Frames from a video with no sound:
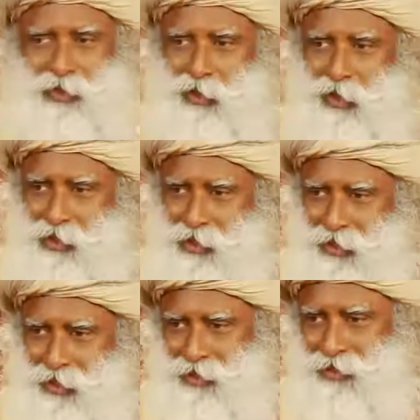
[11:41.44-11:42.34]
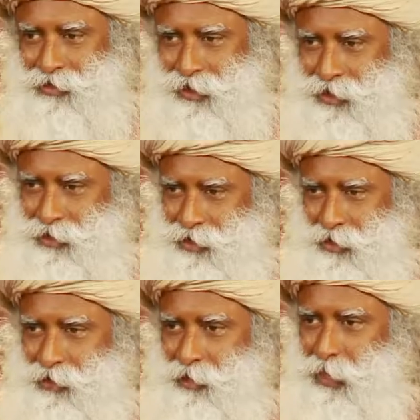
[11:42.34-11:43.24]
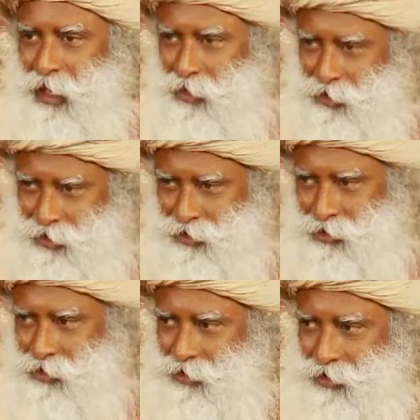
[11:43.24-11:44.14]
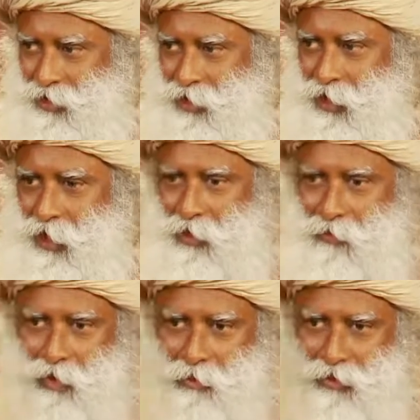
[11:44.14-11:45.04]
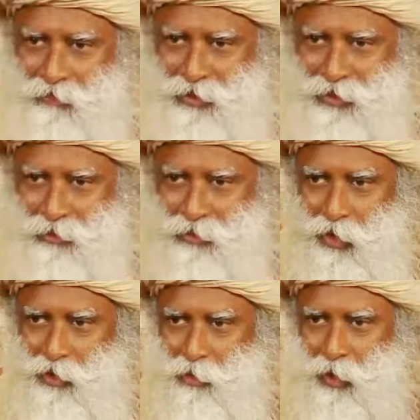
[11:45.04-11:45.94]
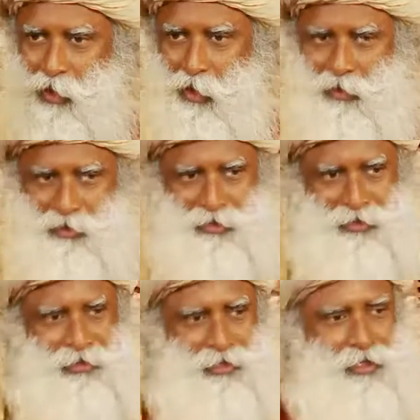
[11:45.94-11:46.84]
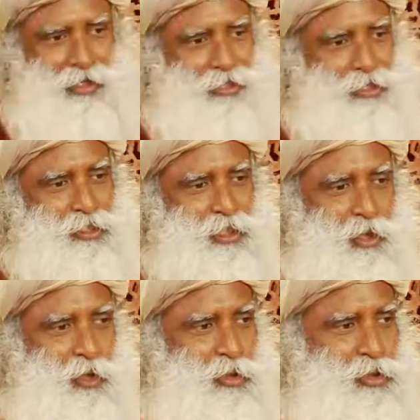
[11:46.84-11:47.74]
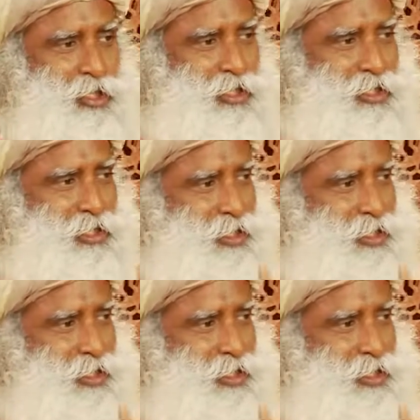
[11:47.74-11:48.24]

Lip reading: all the things of the palace. I want my wisdom not to be lost in these clothes and in